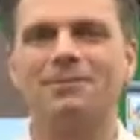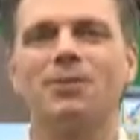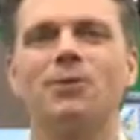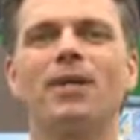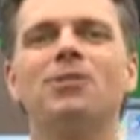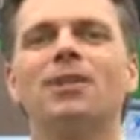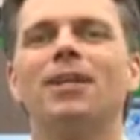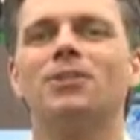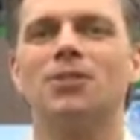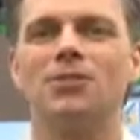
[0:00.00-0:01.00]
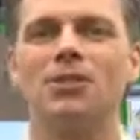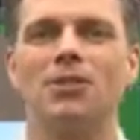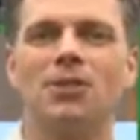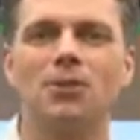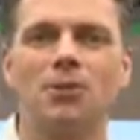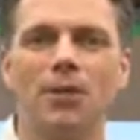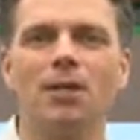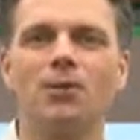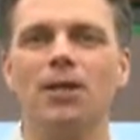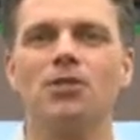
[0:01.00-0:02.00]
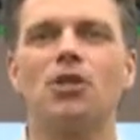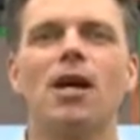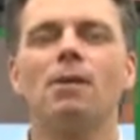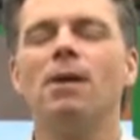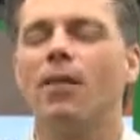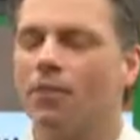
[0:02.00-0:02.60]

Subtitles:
congratulations. You did a great, great job.